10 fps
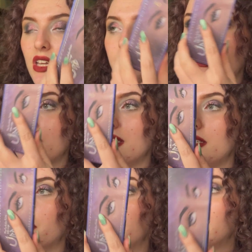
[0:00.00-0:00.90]
up, and the
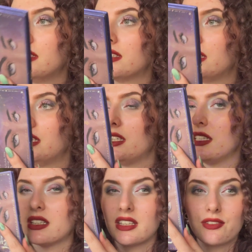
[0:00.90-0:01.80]
mini
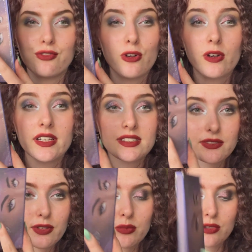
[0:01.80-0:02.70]
like forest
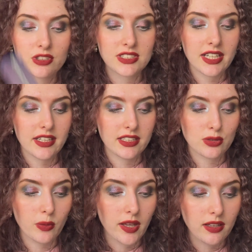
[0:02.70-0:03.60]
from Oden's Eye as
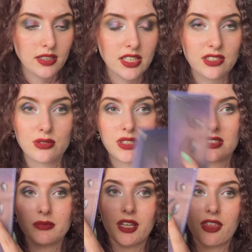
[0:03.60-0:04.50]
well. So this is
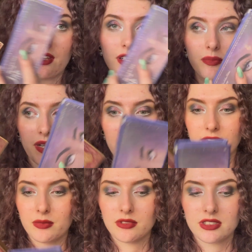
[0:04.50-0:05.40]
my third palette
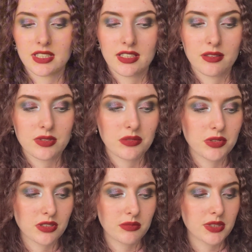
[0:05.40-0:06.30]
from Oden's Eye that I was able
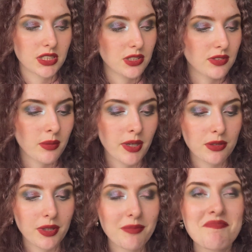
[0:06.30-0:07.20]
to completely use up, by the
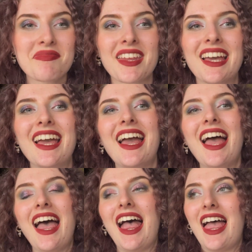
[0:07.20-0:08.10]
way.
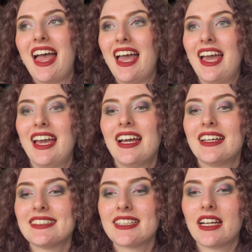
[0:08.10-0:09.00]

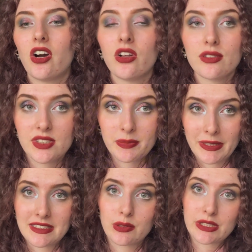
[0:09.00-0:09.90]
And all of these
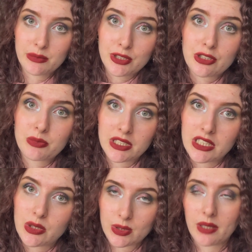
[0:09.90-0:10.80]
pads I was able to completely
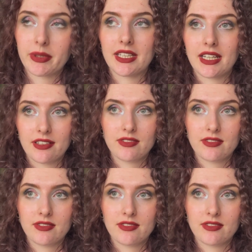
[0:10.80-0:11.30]
use up, and I have